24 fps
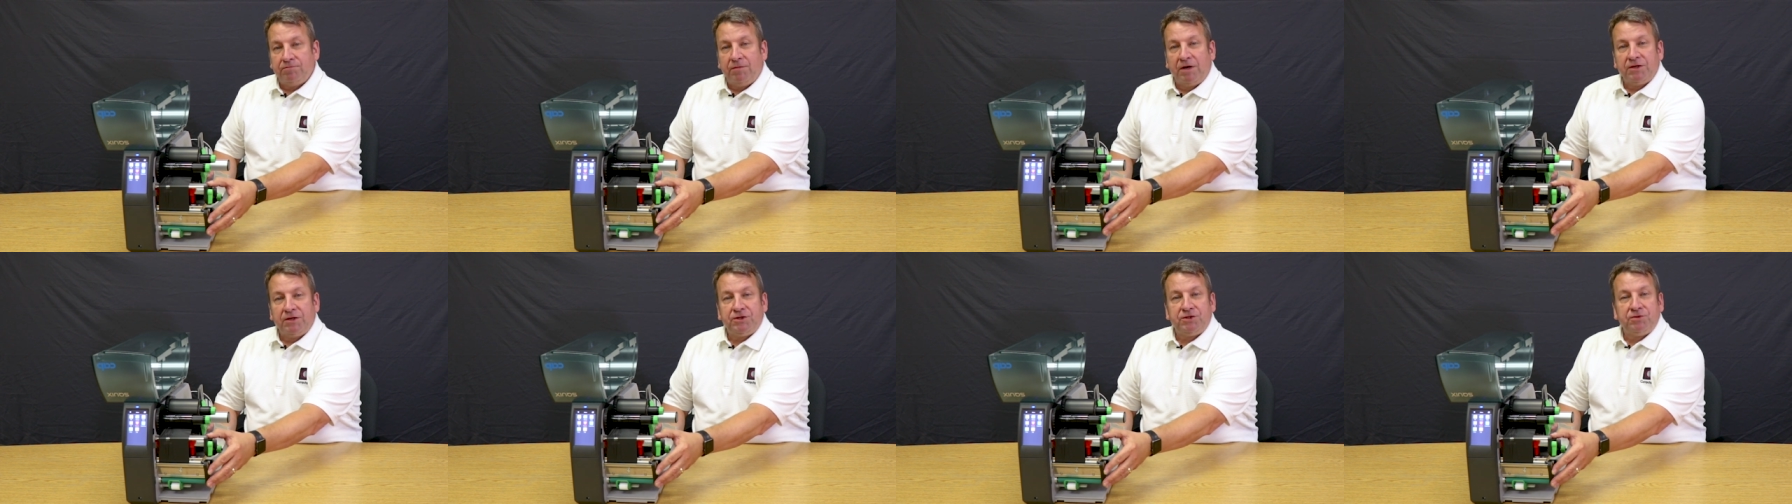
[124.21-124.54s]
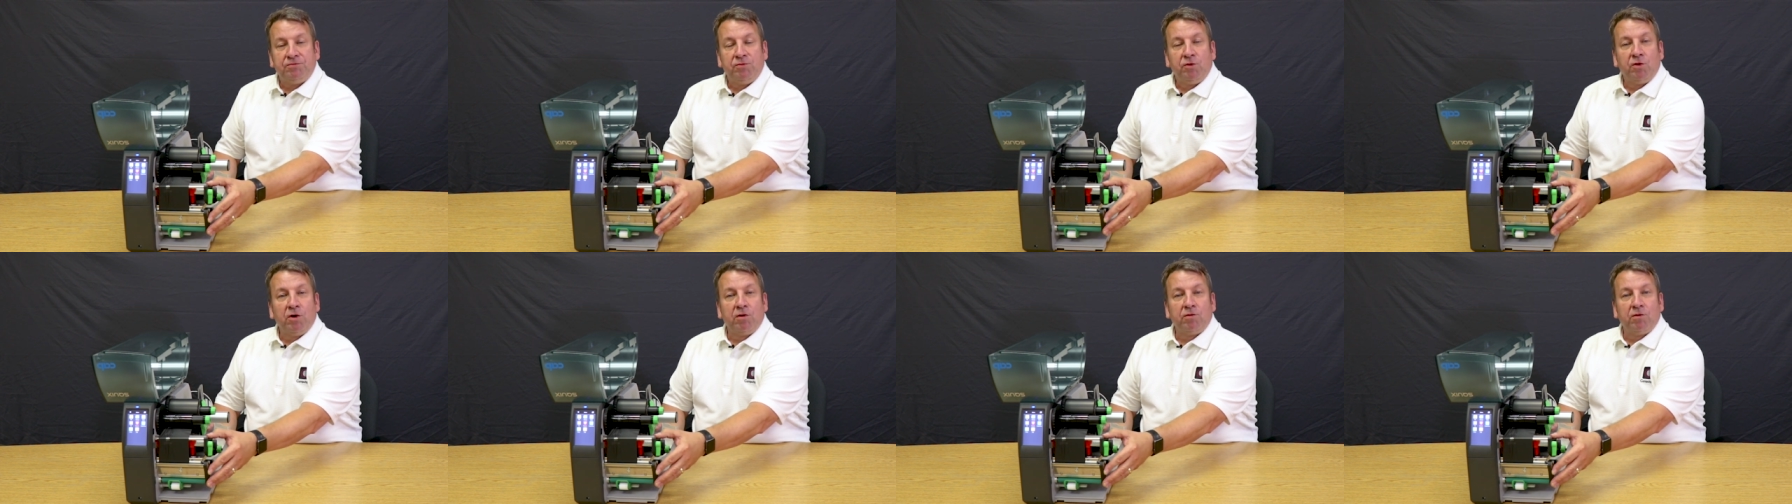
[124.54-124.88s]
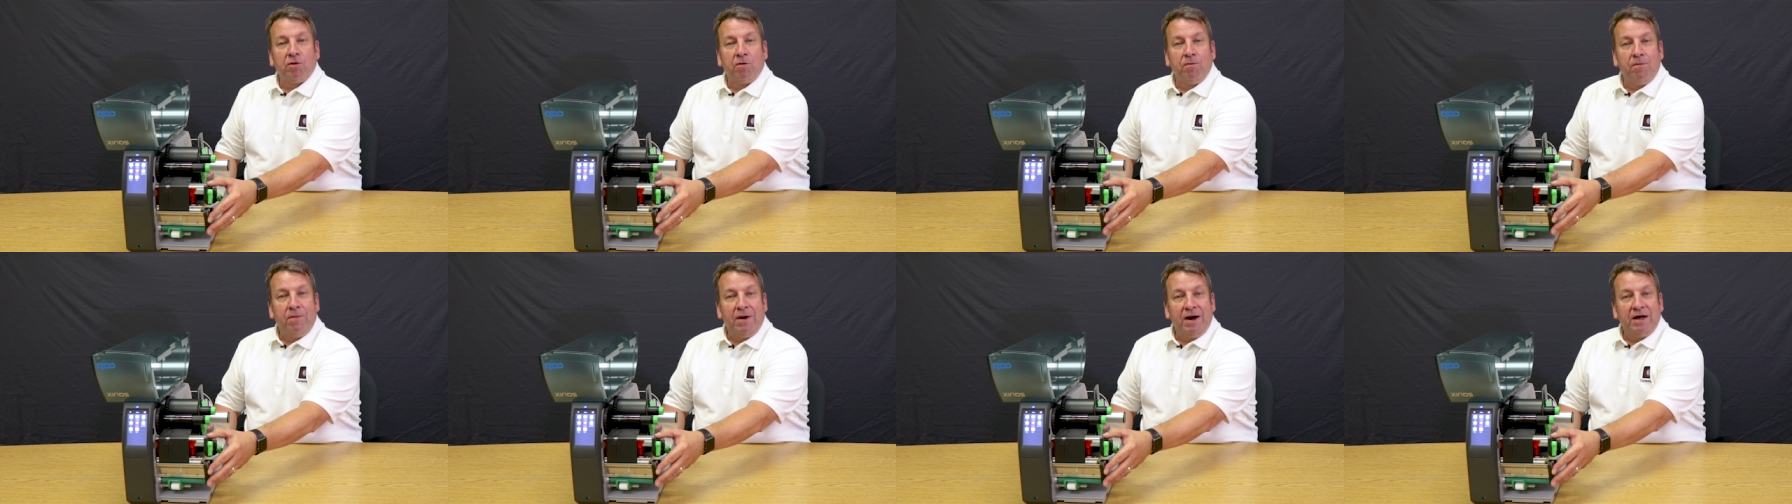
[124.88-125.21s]
much more
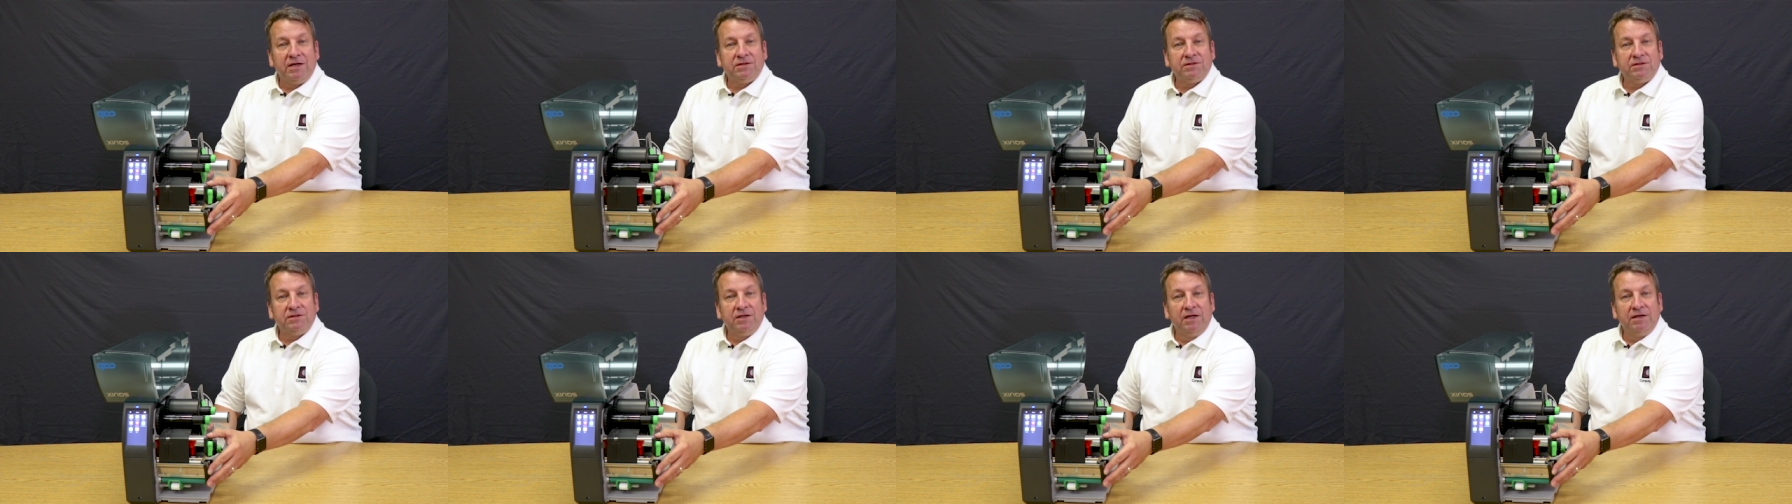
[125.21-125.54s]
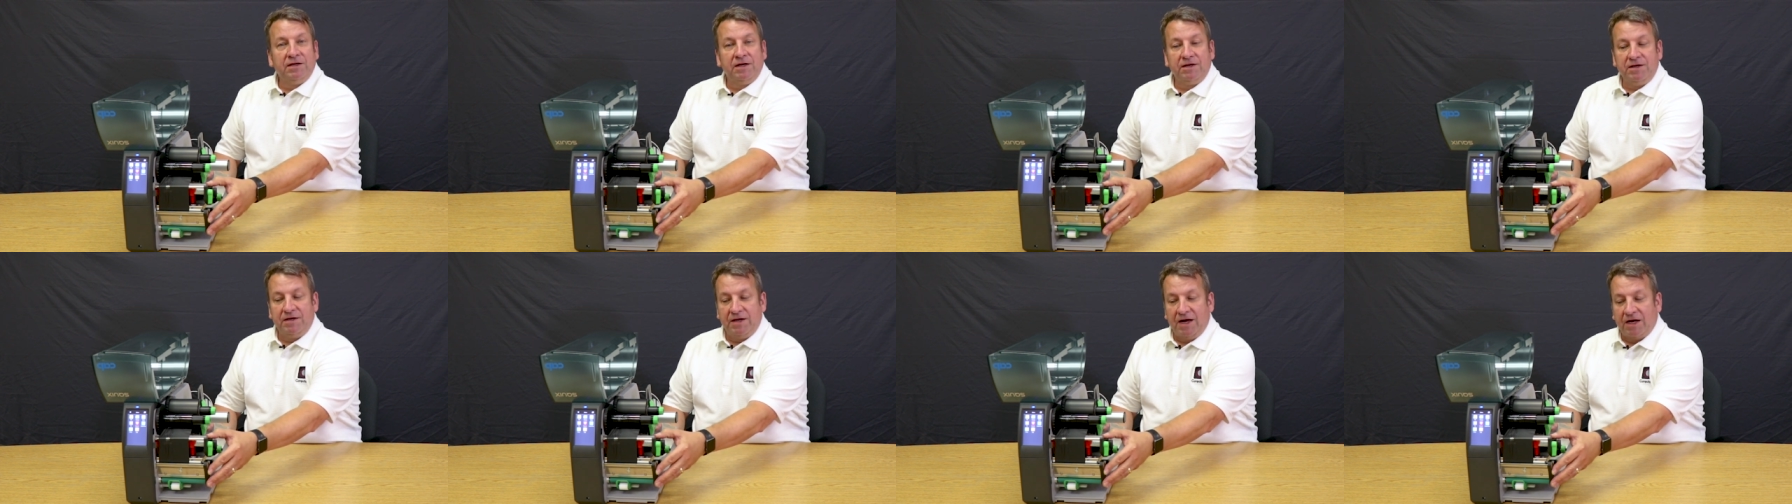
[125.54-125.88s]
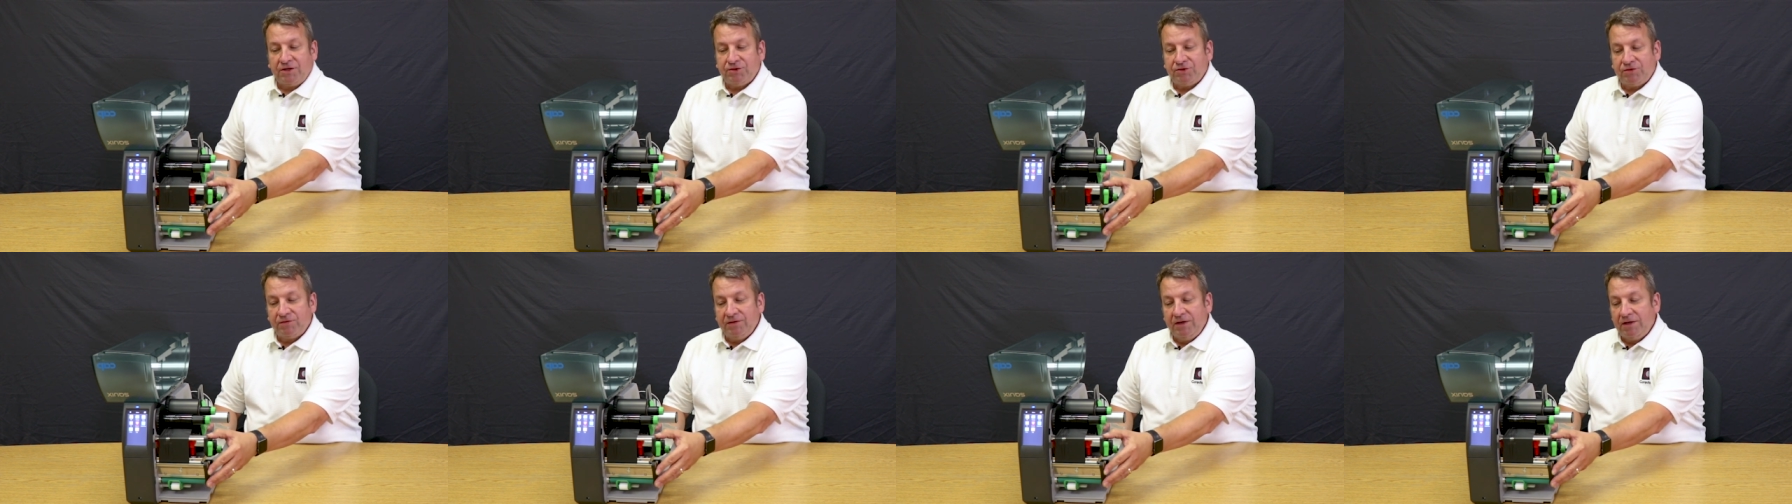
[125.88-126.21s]
robust and
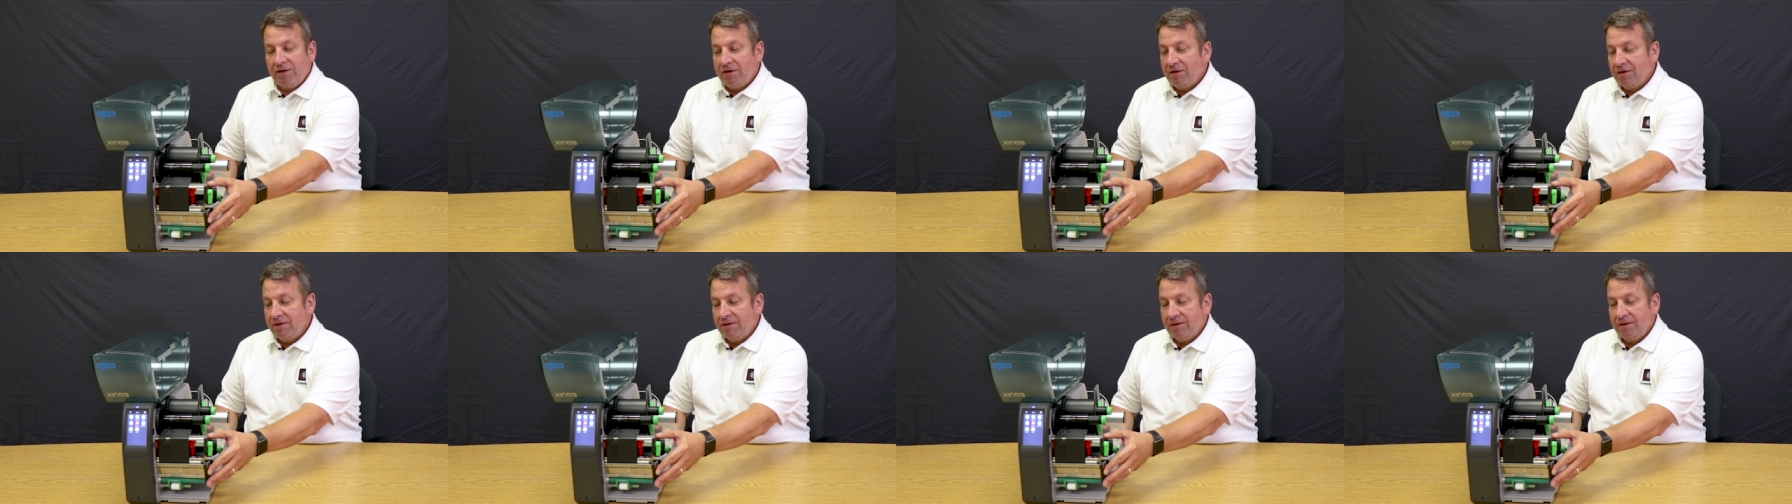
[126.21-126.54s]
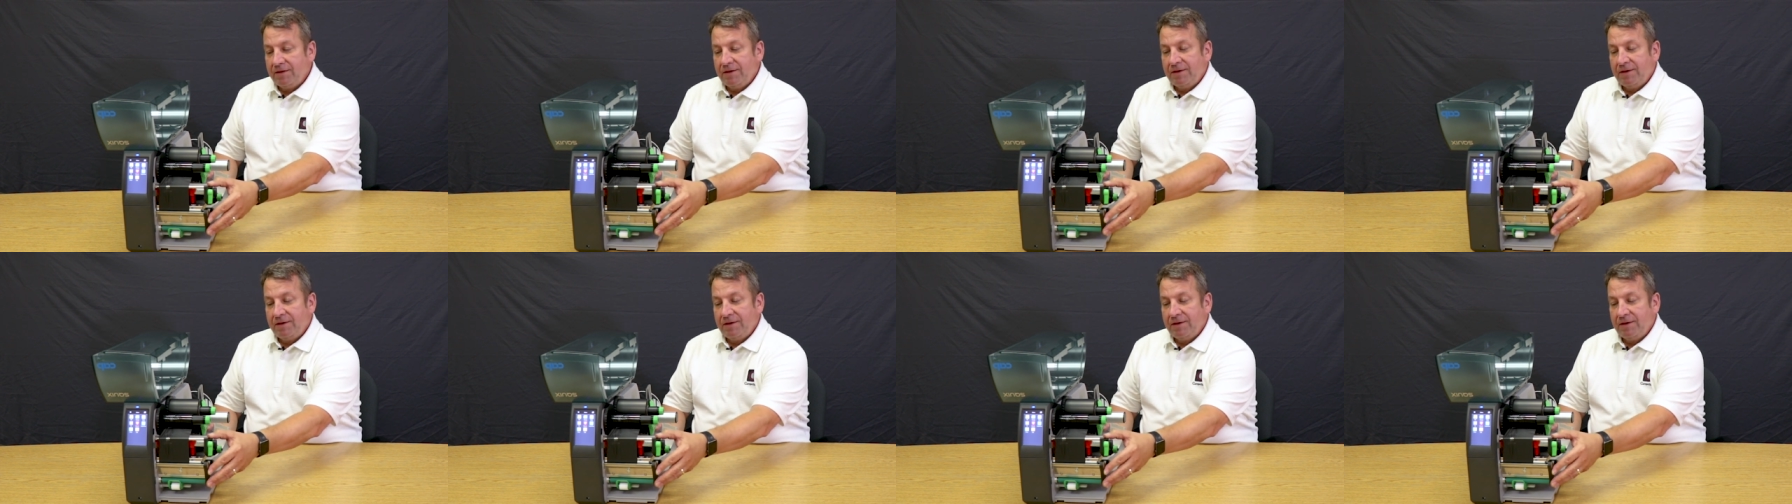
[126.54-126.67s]
industrial